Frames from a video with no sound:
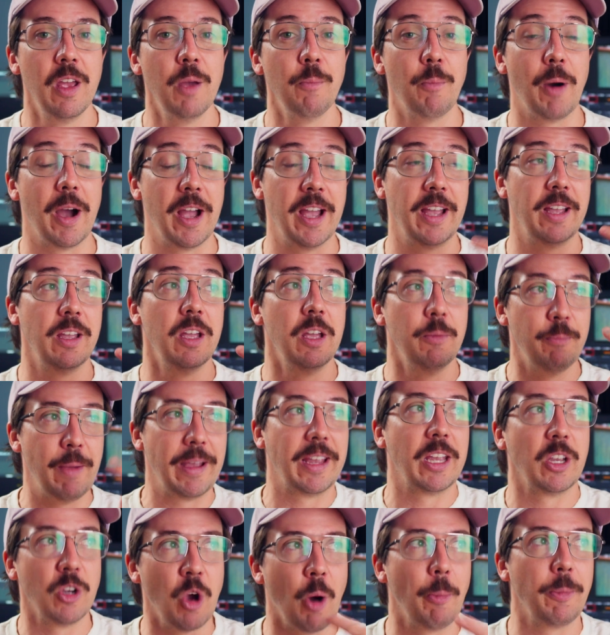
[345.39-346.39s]
by
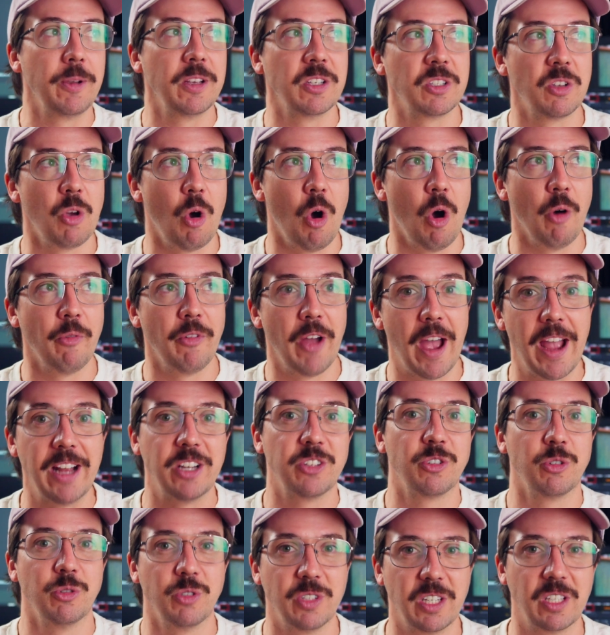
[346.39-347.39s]
making copies of
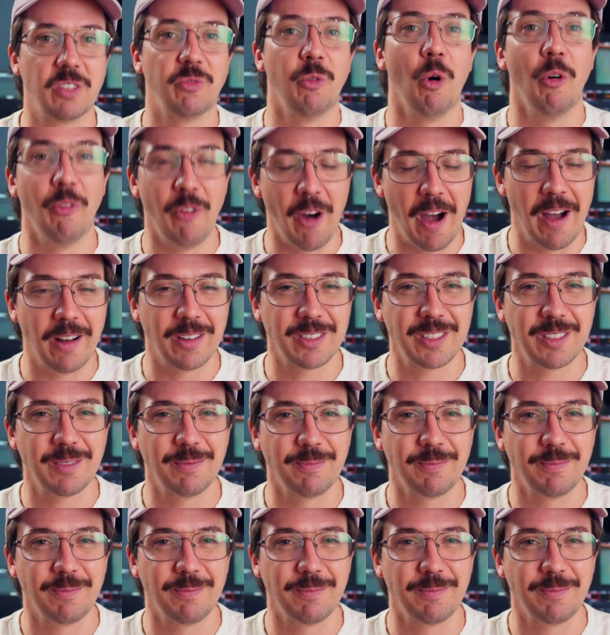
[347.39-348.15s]
H.264 files.